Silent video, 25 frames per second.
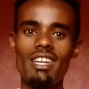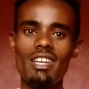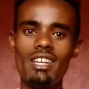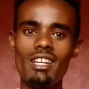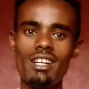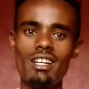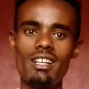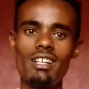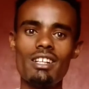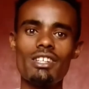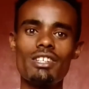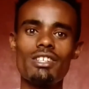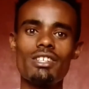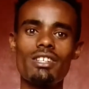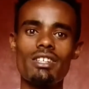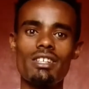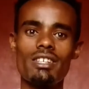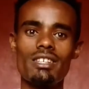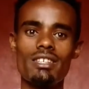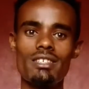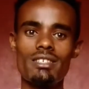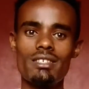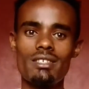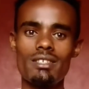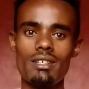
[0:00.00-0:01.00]
English
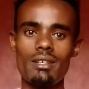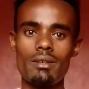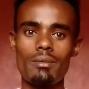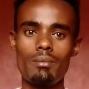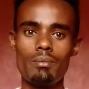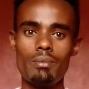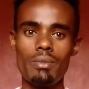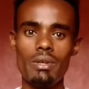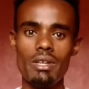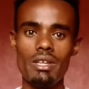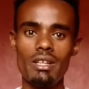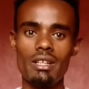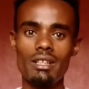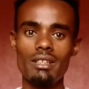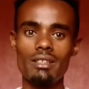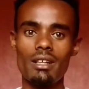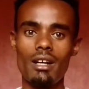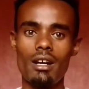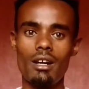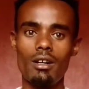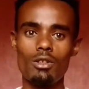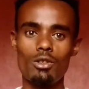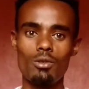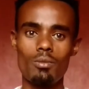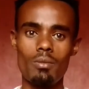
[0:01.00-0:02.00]
is being
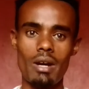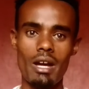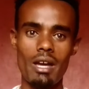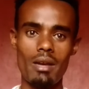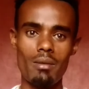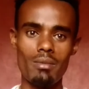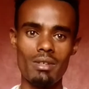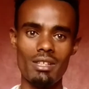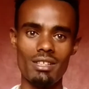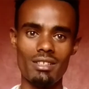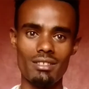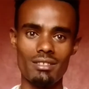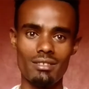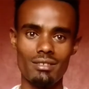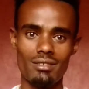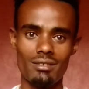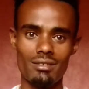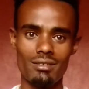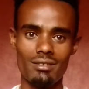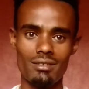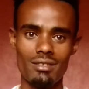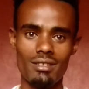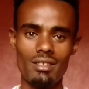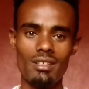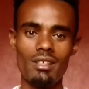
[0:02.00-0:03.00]
taught by me.
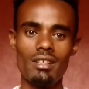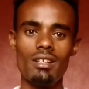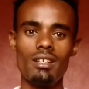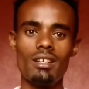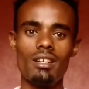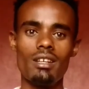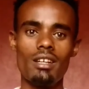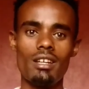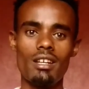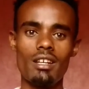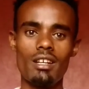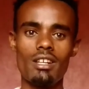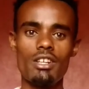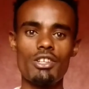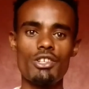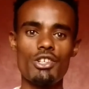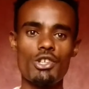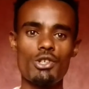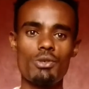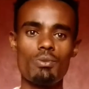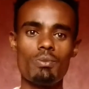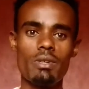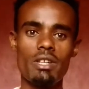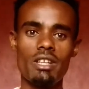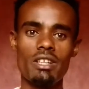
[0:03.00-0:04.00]
English
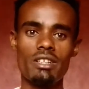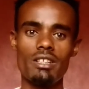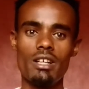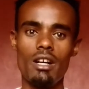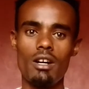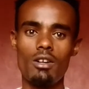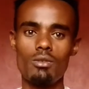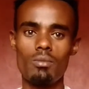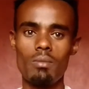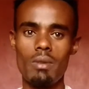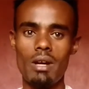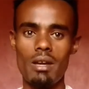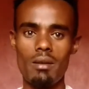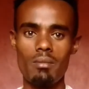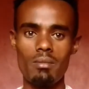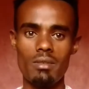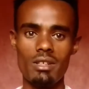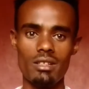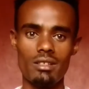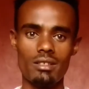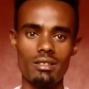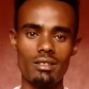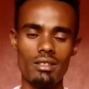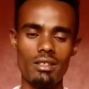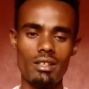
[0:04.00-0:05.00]
is being taught by
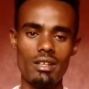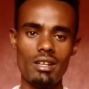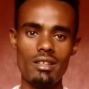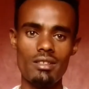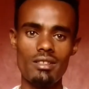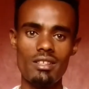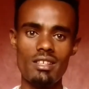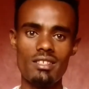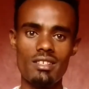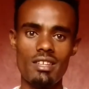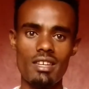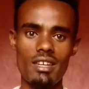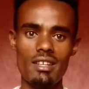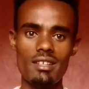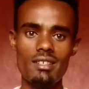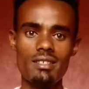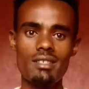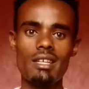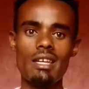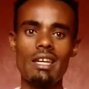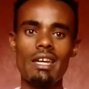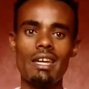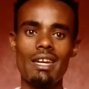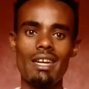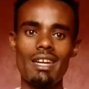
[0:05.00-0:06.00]
me. In this case,
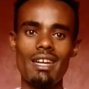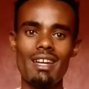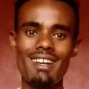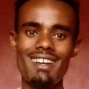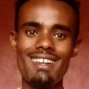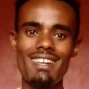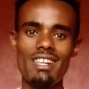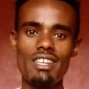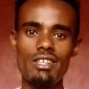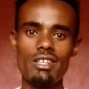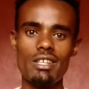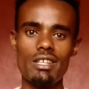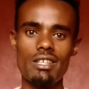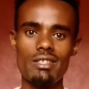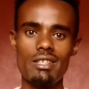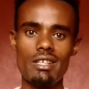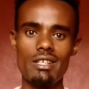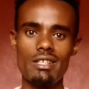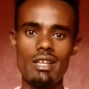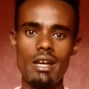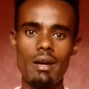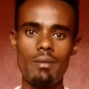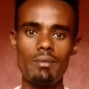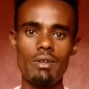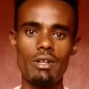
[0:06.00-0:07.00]
English is the
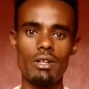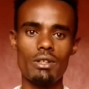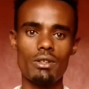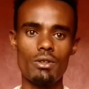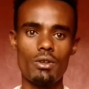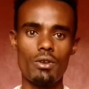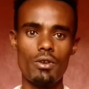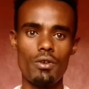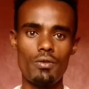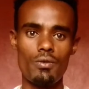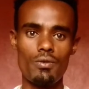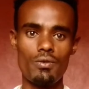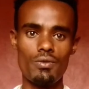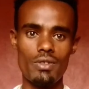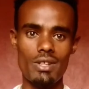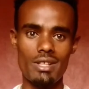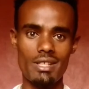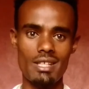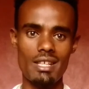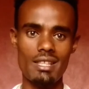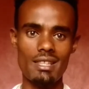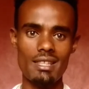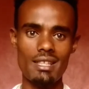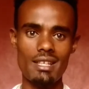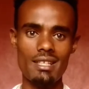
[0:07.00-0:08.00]
subject of the
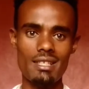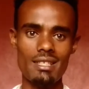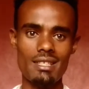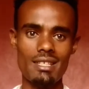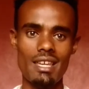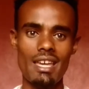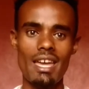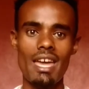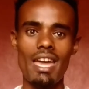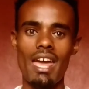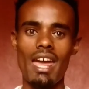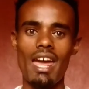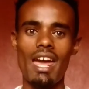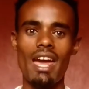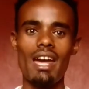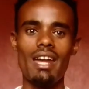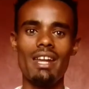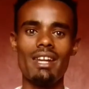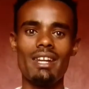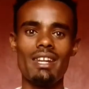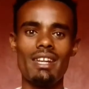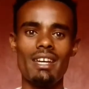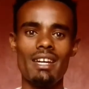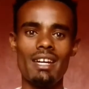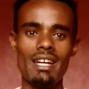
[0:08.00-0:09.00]
sentence
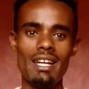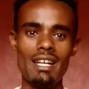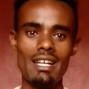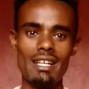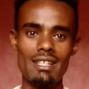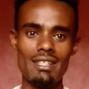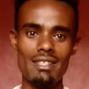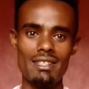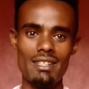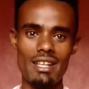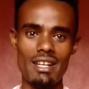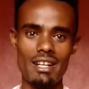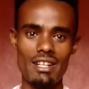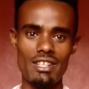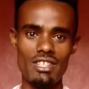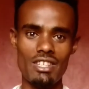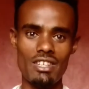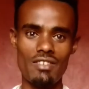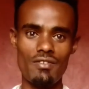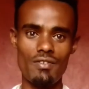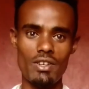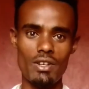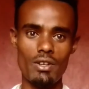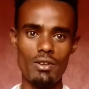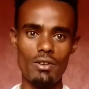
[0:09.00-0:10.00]
and the
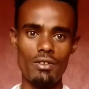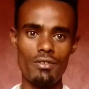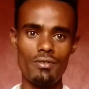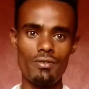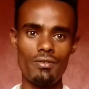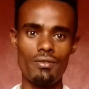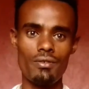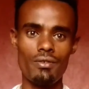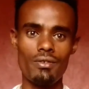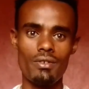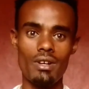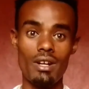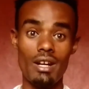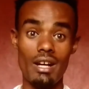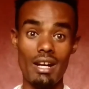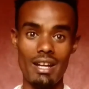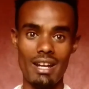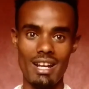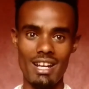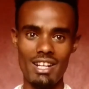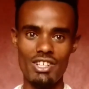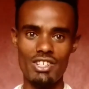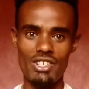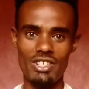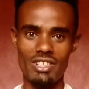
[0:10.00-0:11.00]
receiver of
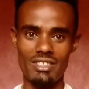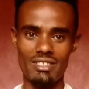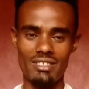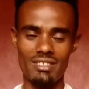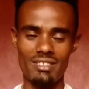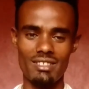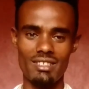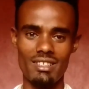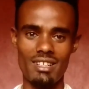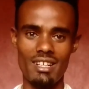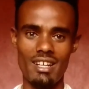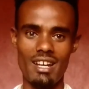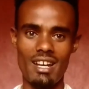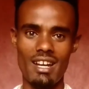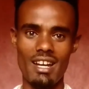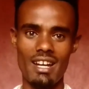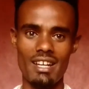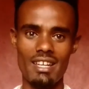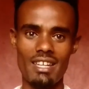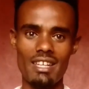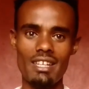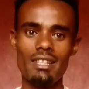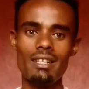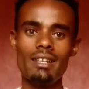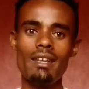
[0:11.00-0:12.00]
an action.
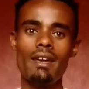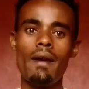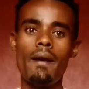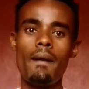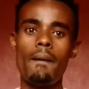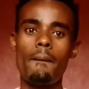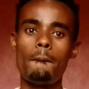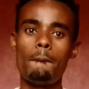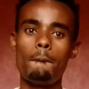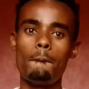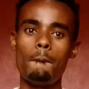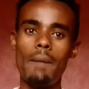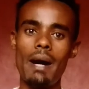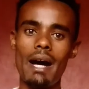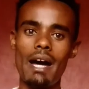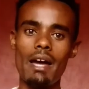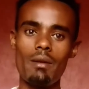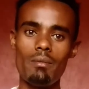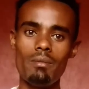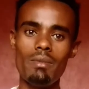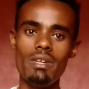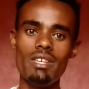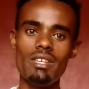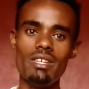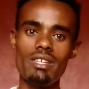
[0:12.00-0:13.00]
Again,
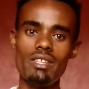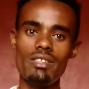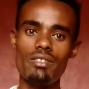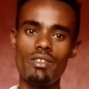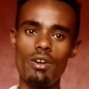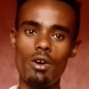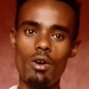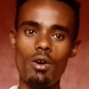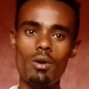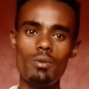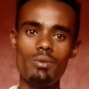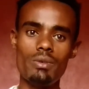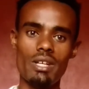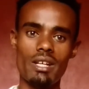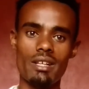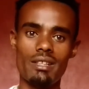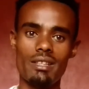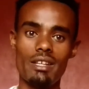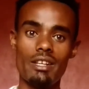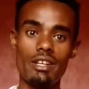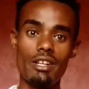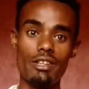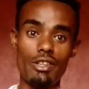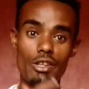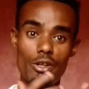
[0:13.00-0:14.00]
by me is the
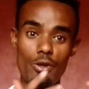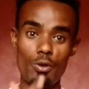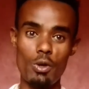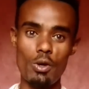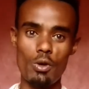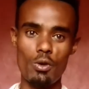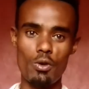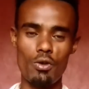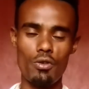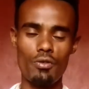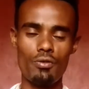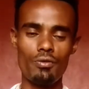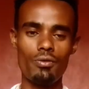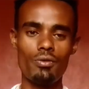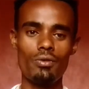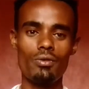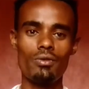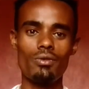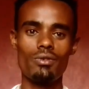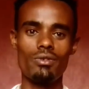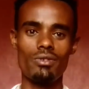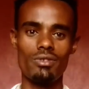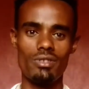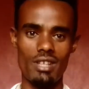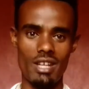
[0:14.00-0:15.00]
object and the doer of
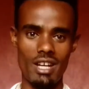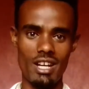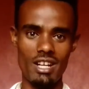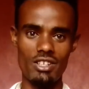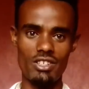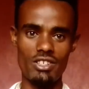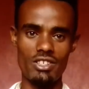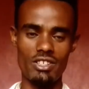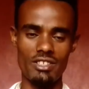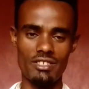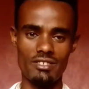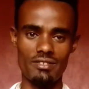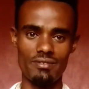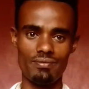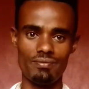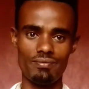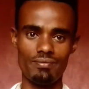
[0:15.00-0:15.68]
the action.